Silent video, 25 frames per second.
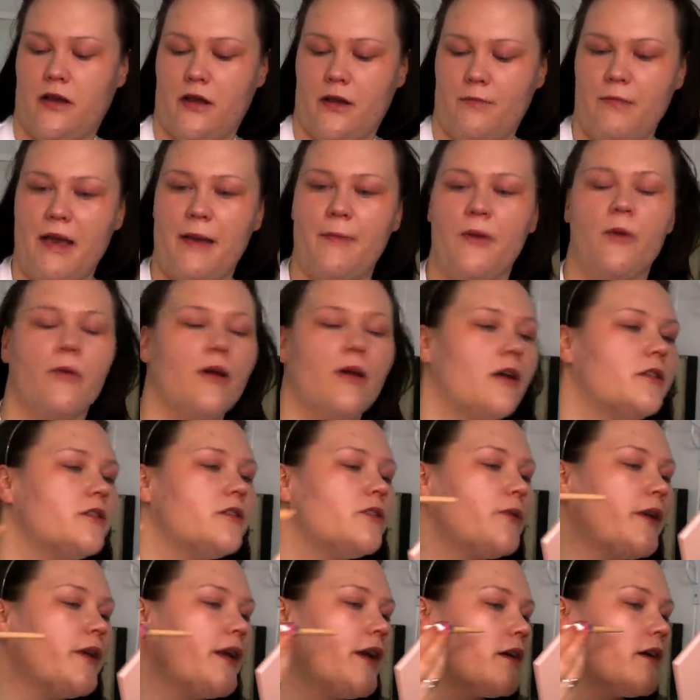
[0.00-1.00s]
Maybe what I'll
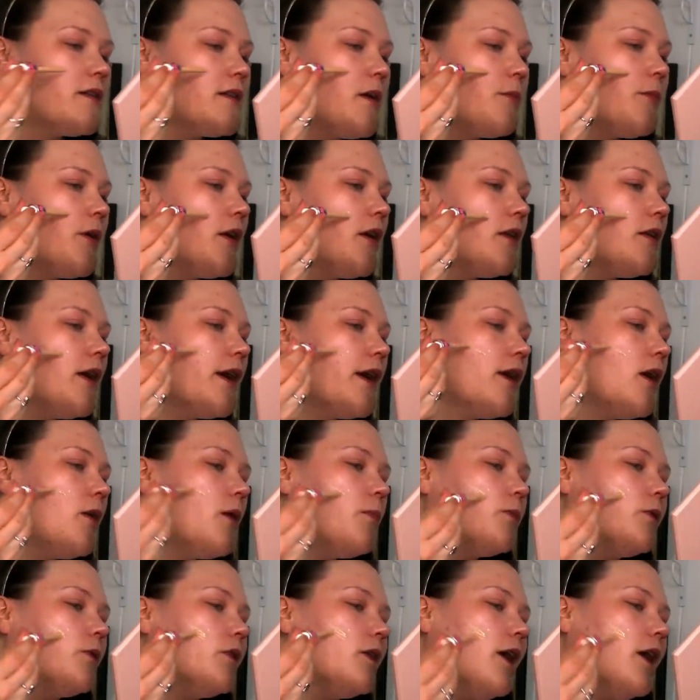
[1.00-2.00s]
do here is I'm gonna like
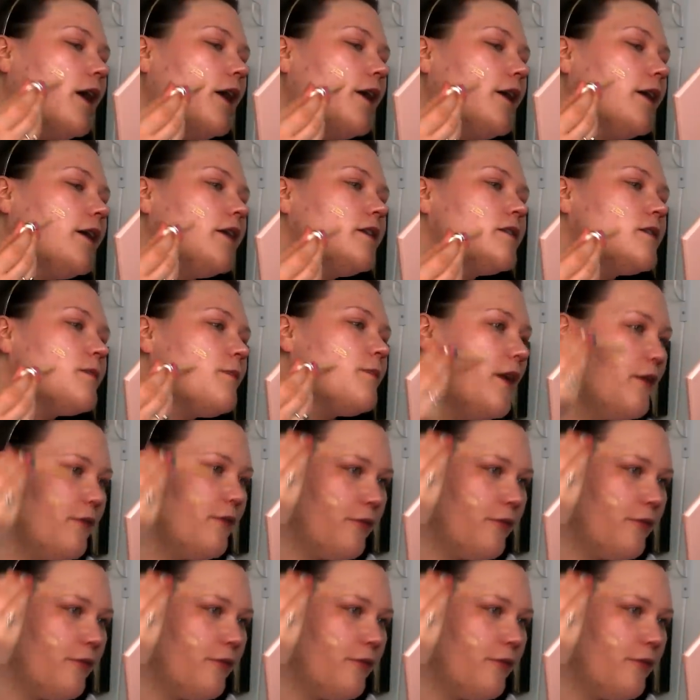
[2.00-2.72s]
apply it to my